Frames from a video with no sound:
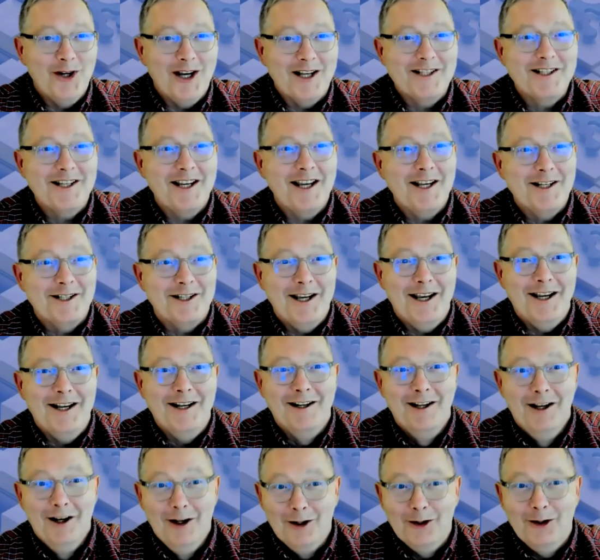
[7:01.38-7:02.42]
USA,
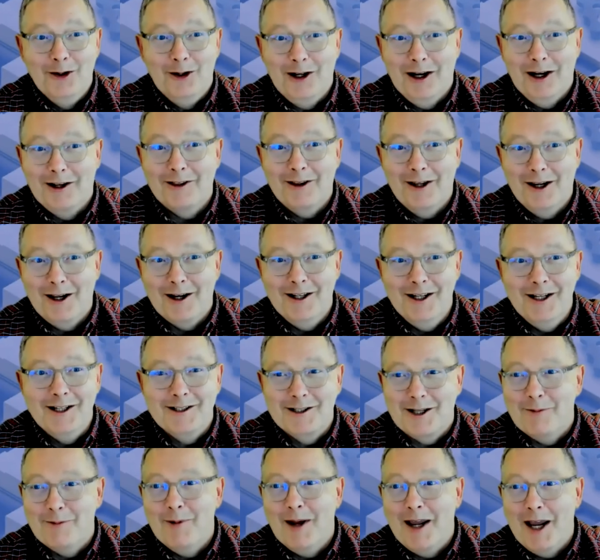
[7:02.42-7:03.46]
saying, look, I think I
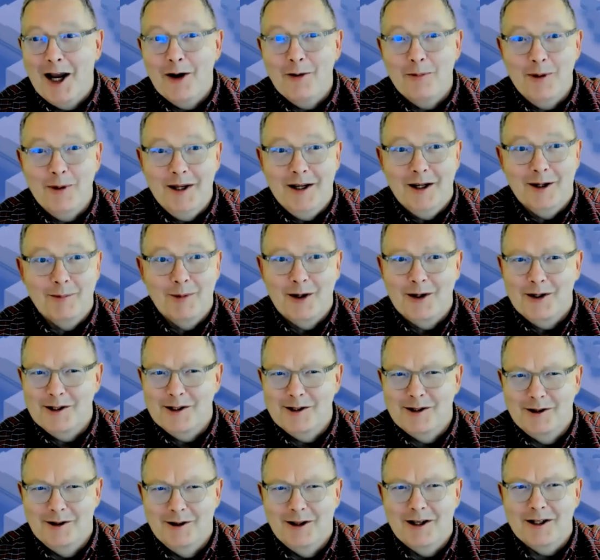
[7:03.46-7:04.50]
need some help here
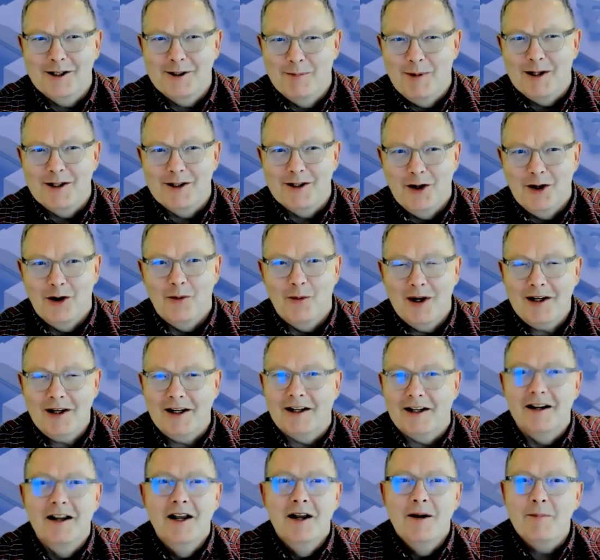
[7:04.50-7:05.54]
because this bit's not
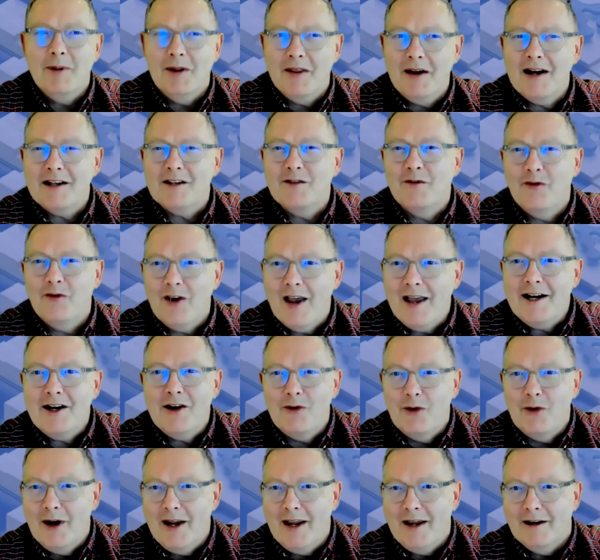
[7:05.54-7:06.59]
working. But that's very
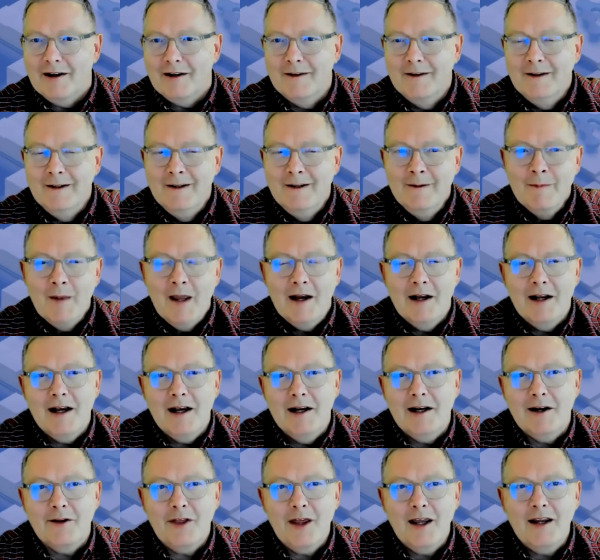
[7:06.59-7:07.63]
rare.
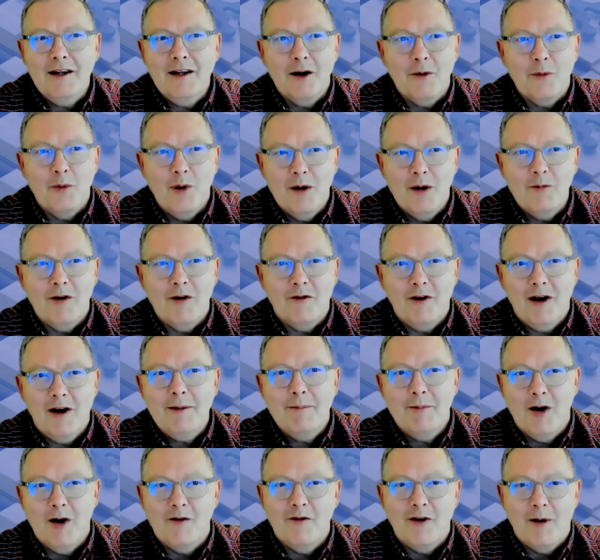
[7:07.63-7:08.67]
And I think that when we've had
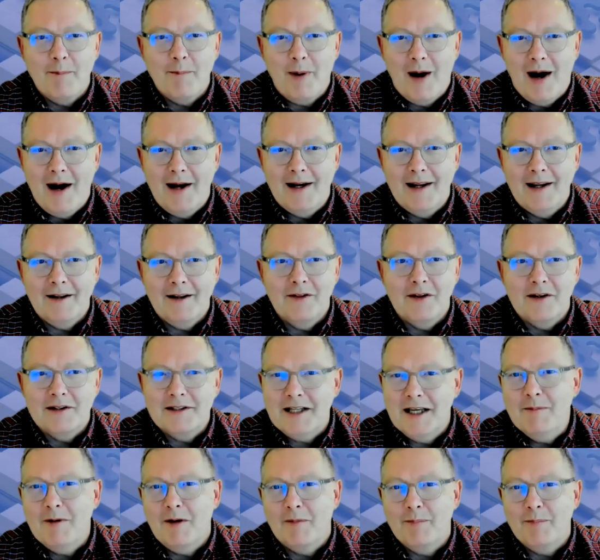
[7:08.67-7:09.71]
a bit of a panic, the
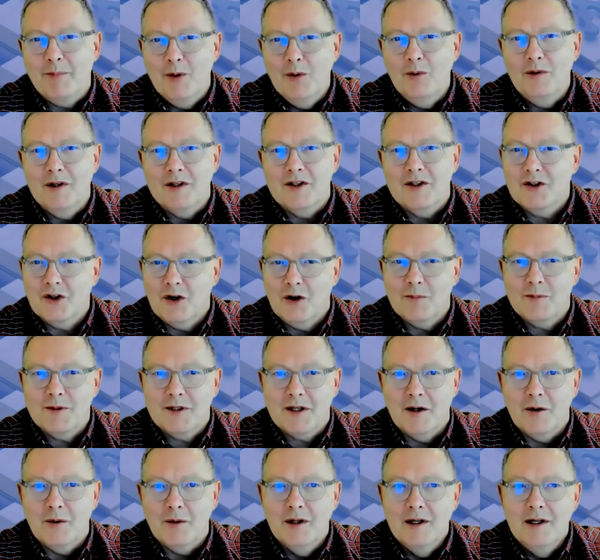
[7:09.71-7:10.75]
team have pulled the stops
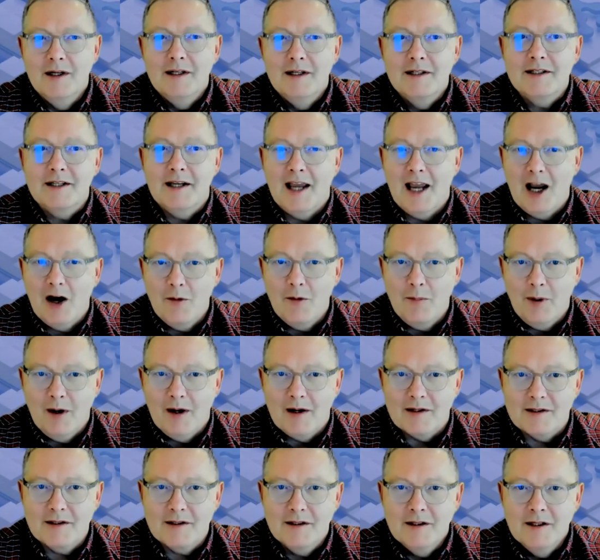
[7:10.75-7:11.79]
out to help
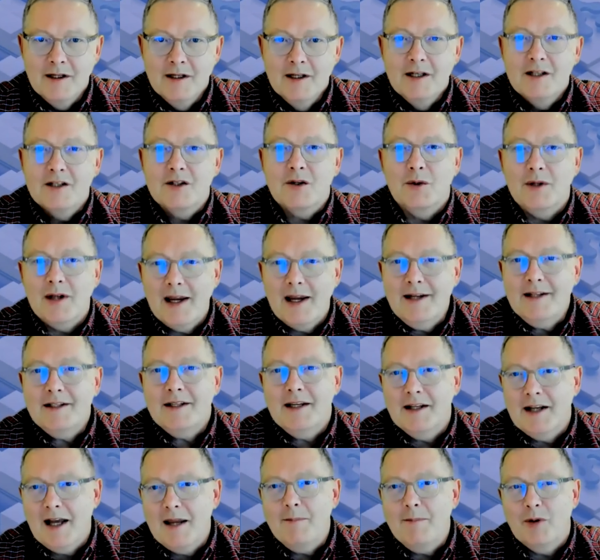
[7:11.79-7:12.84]
us. So
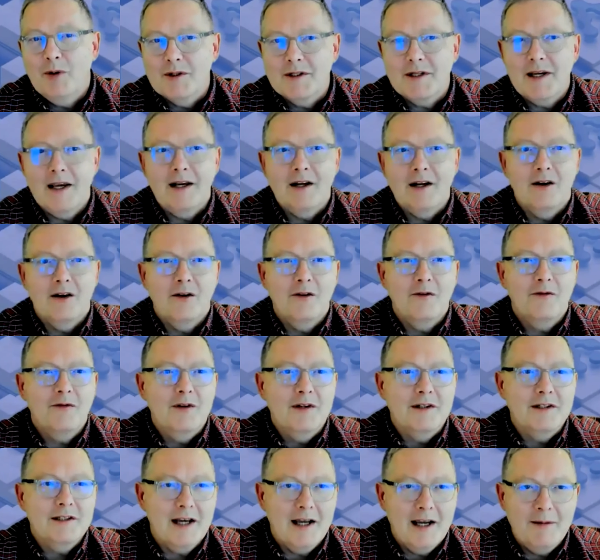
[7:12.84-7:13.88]
99% of
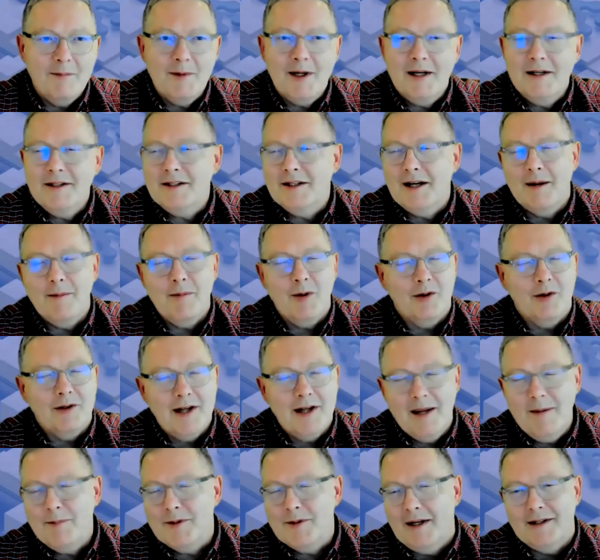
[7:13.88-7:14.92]
the time,
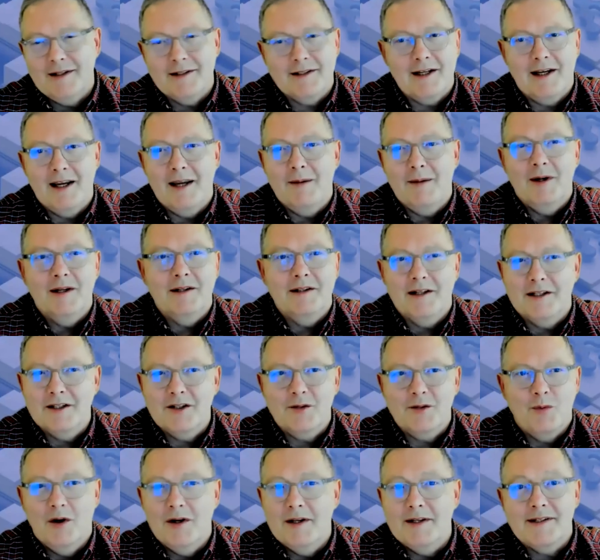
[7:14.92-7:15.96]
99.9% of the time, it
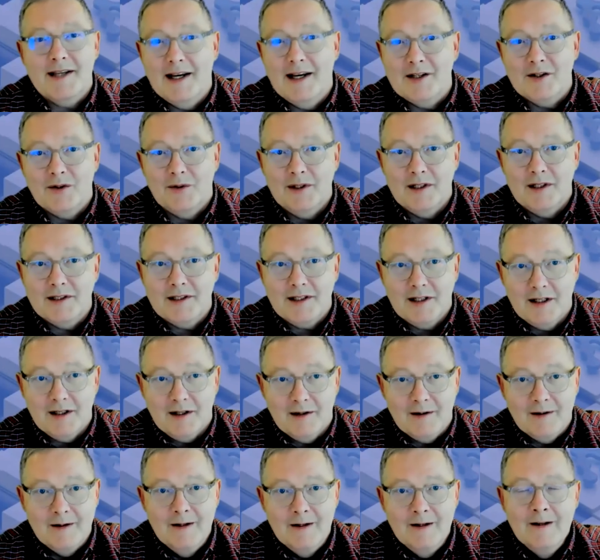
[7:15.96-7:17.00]
does what it says on the
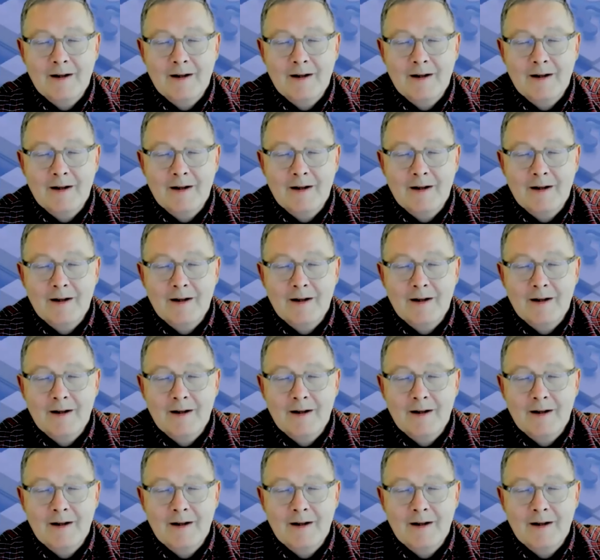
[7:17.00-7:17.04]
tin.